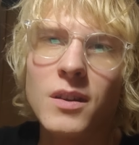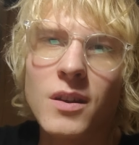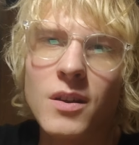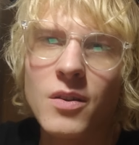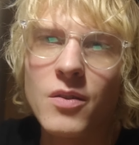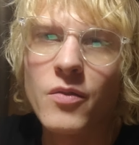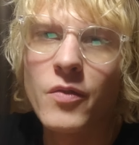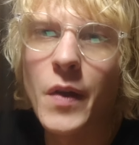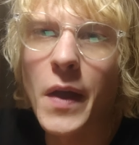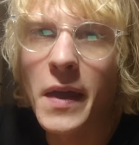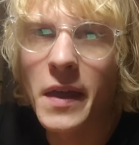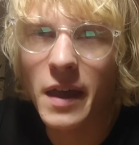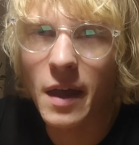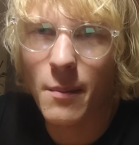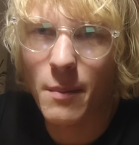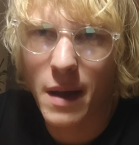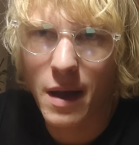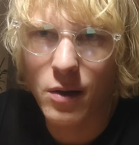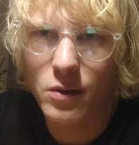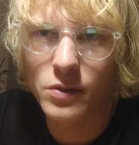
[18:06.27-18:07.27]
think
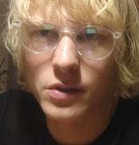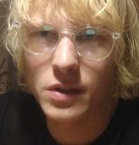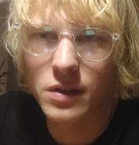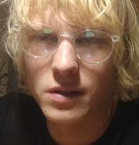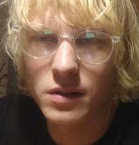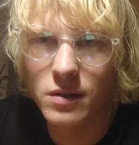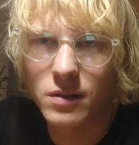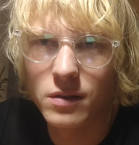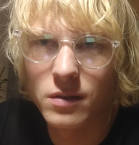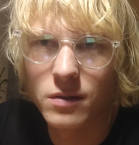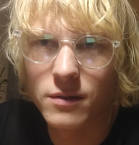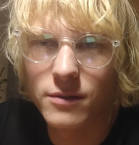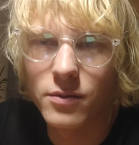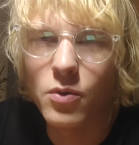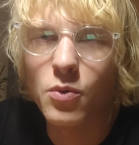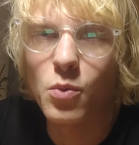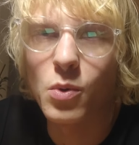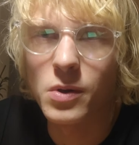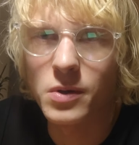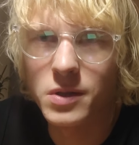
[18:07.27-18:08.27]
about it for
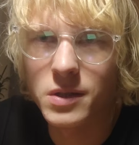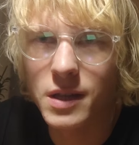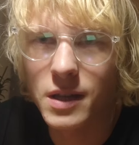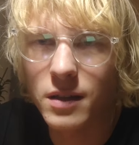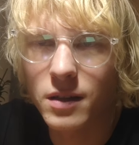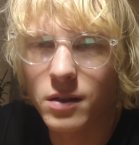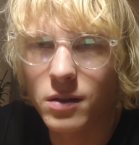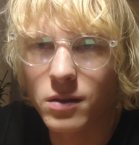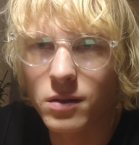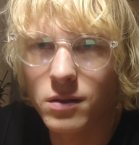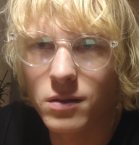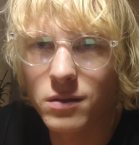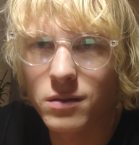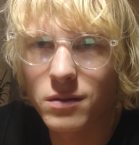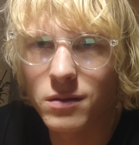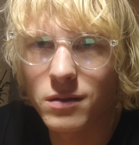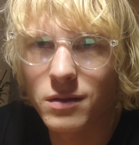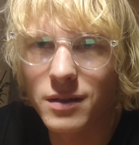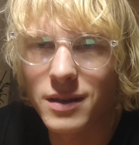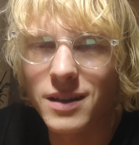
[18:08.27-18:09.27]
1 second.
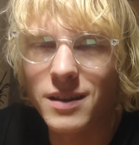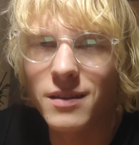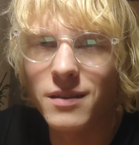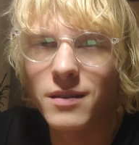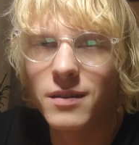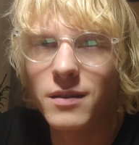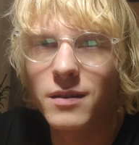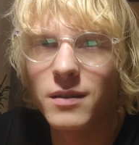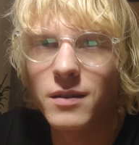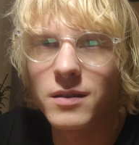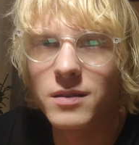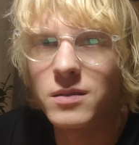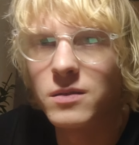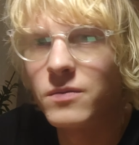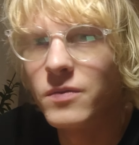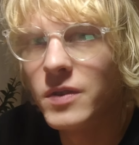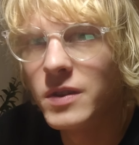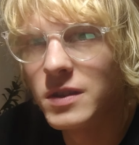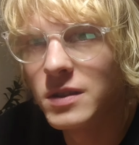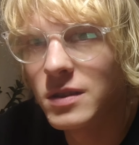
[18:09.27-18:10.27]
Is
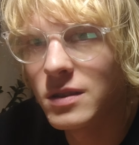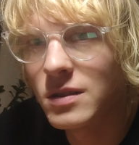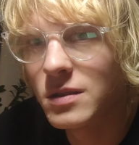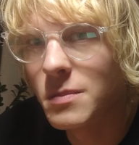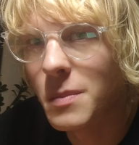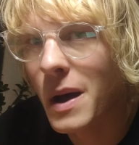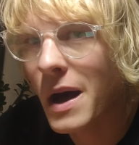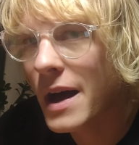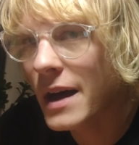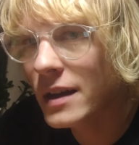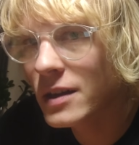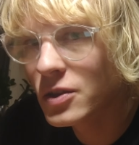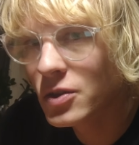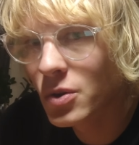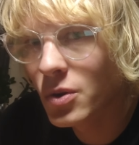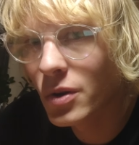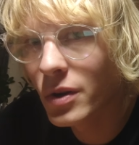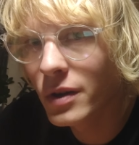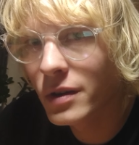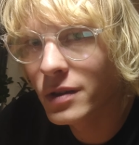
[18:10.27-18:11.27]
this my
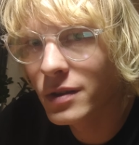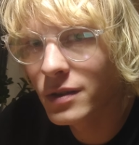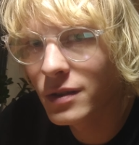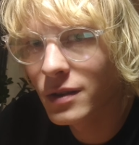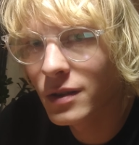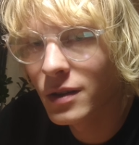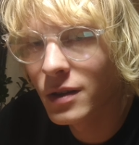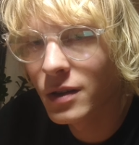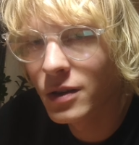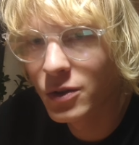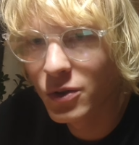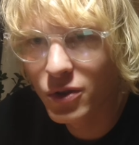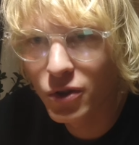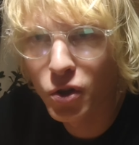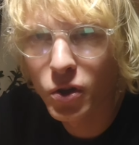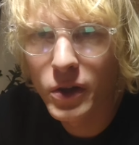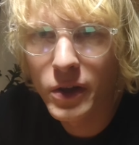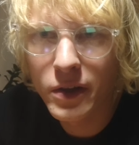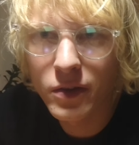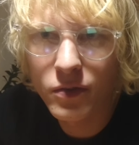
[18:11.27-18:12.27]
choice to
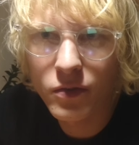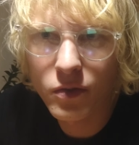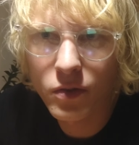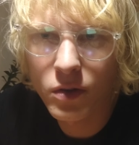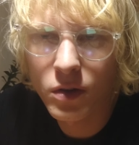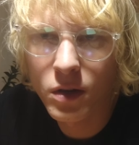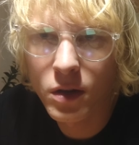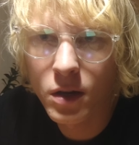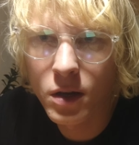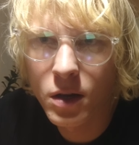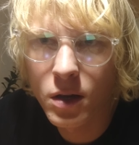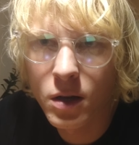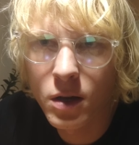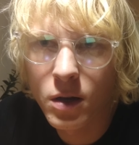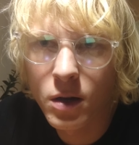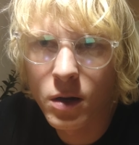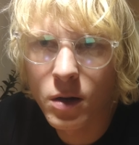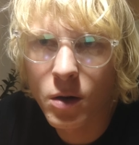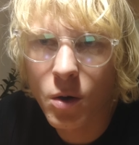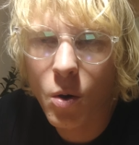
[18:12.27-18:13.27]
live,
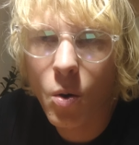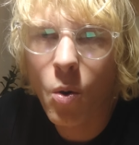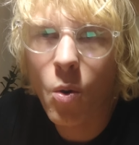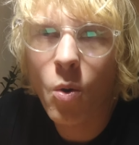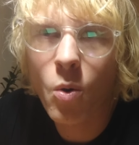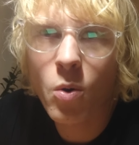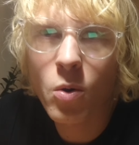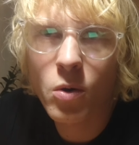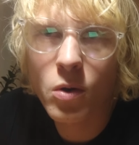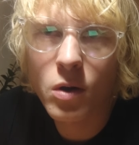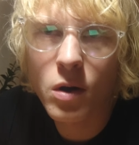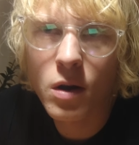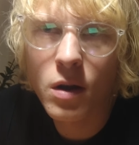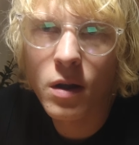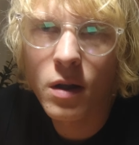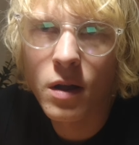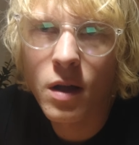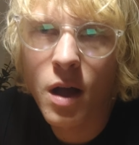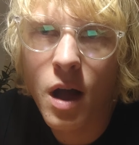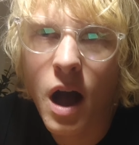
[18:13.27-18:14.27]
or
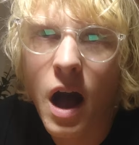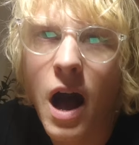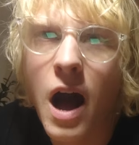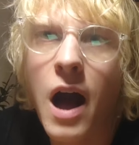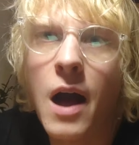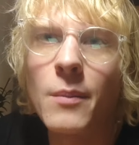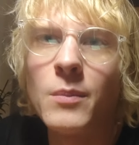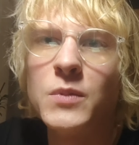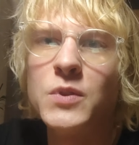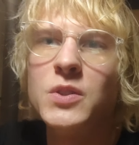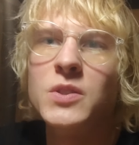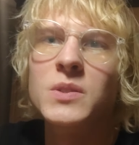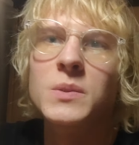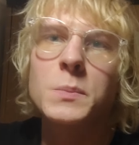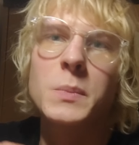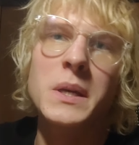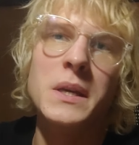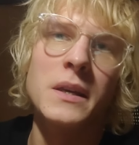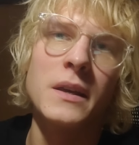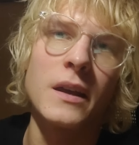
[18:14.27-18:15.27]
I'm just
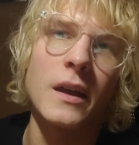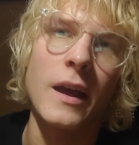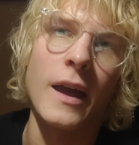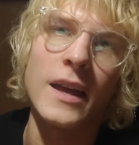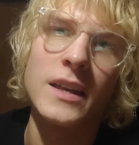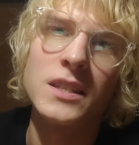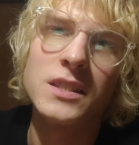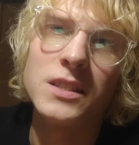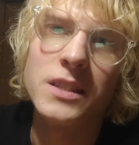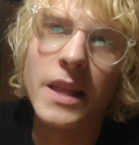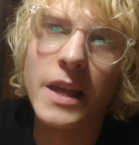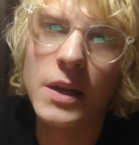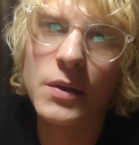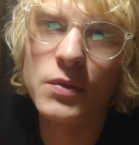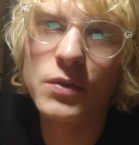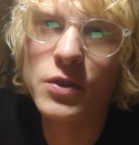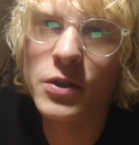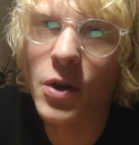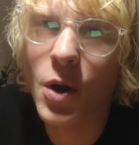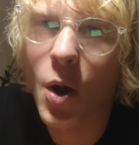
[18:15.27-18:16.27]
being a slave
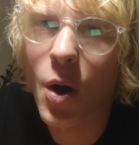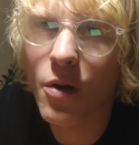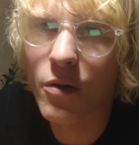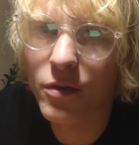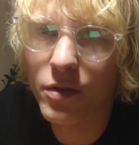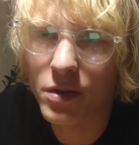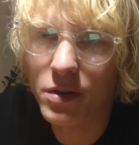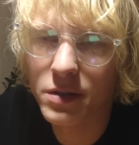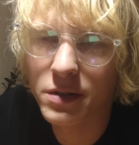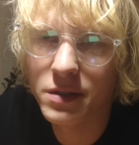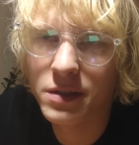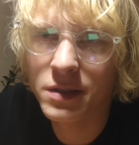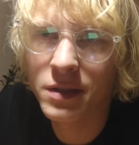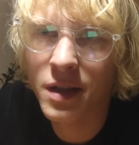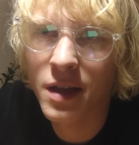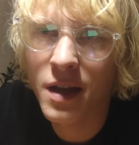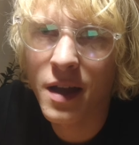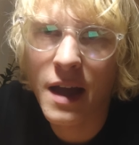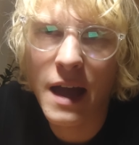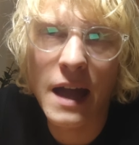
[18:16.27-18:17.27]
to others
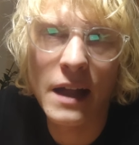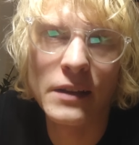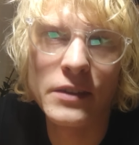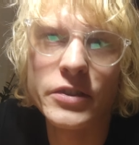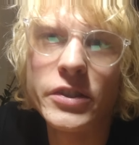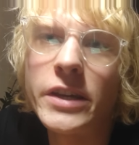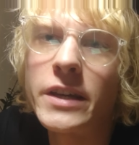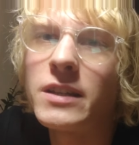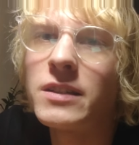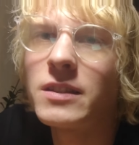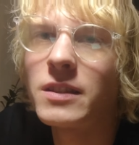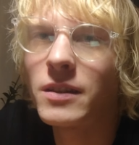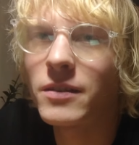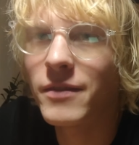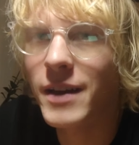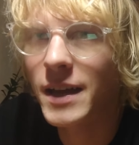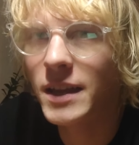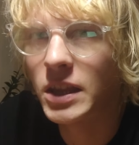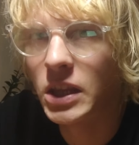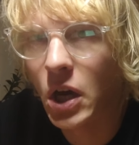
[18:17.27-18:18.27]
and chasing
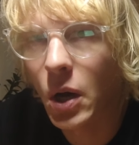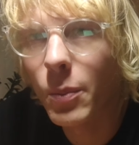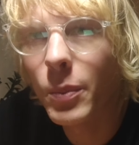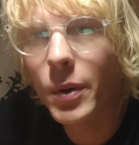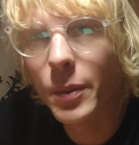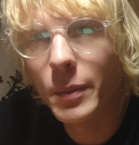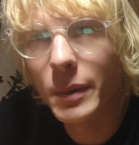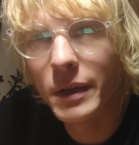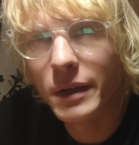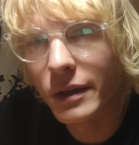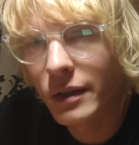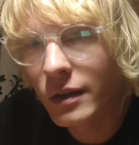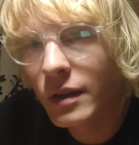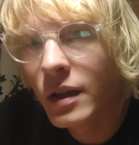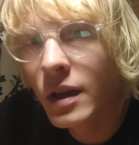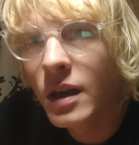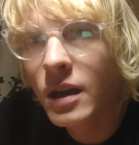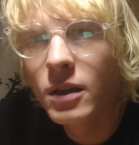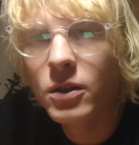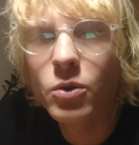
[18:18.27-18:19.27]
that dopamine,
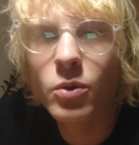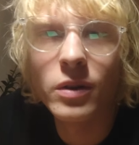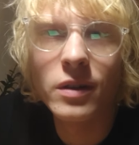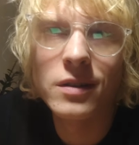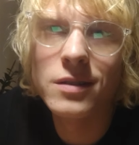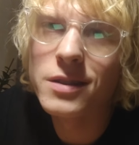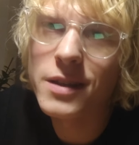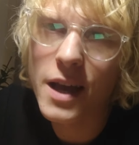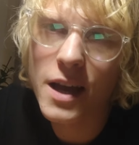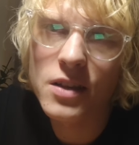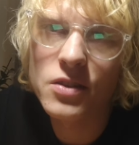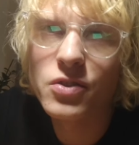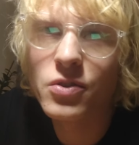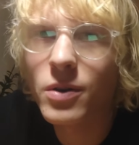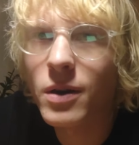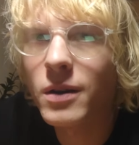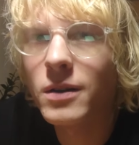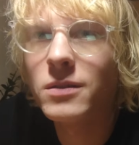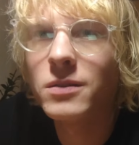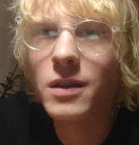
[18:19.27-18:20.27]
doing sex,
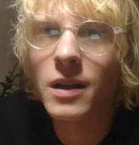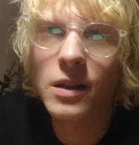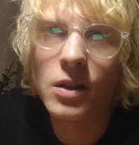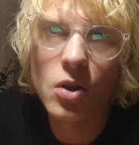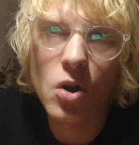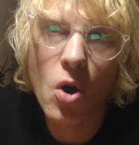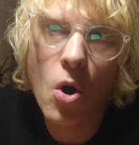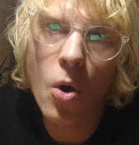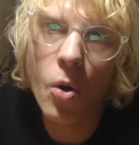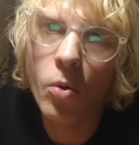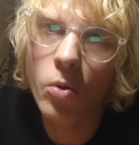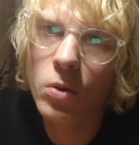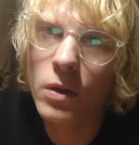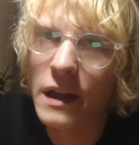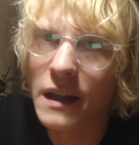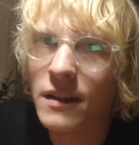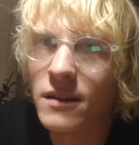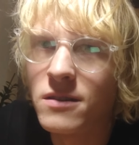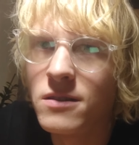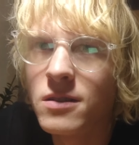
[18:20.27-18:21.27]
drugs, alcohol,
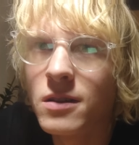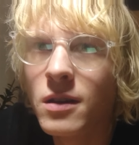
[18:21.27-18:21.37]
and